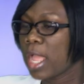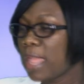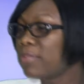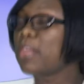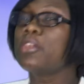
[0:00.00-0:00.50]

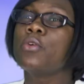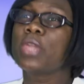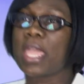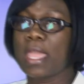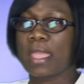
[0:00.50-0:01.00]
in the
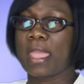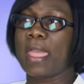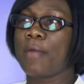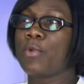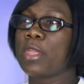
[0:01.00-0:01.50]
UK
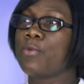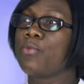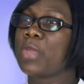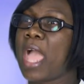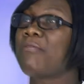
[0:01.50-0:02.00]
here,
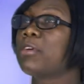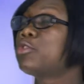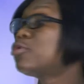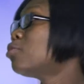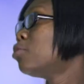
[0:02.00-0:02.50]
we have a
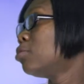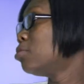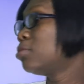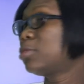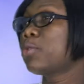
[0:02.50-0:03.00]
tool
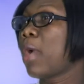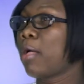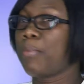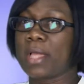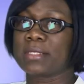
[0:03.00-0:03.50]
to
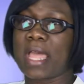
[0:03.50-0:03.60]
help us